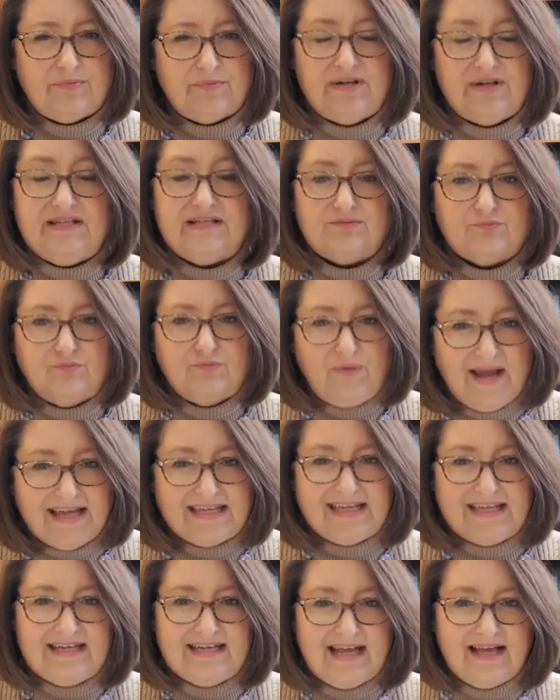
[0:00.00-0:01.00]
priests
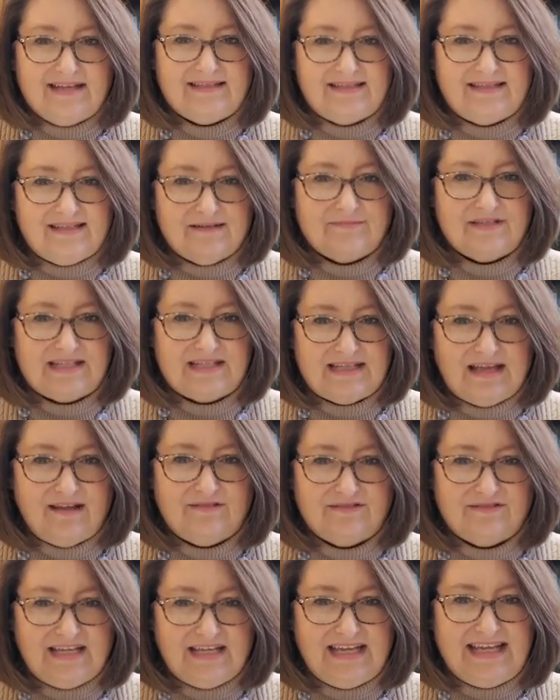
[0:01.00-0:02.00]
recognized
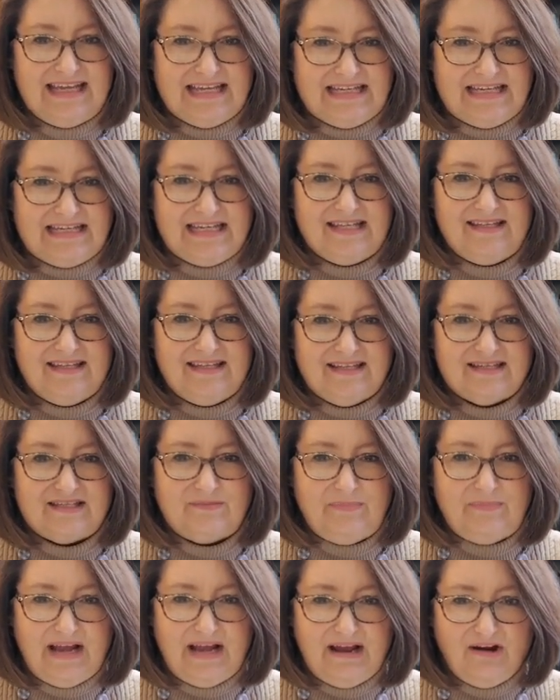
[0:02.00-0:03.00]
themselves in
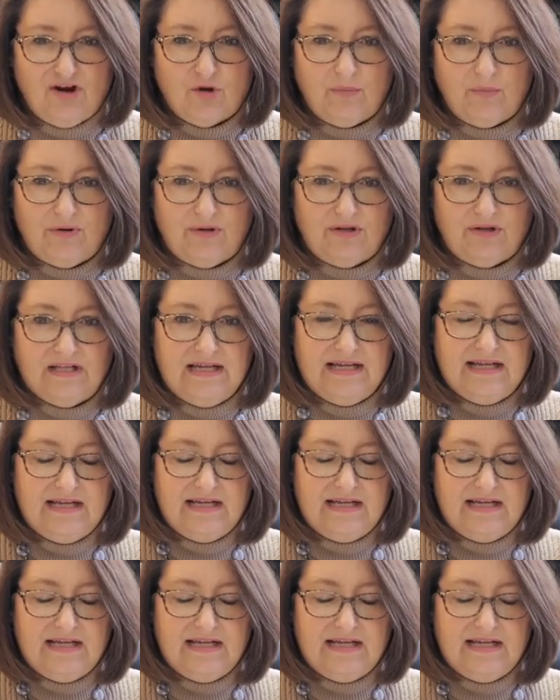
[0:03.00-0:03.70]
this parable.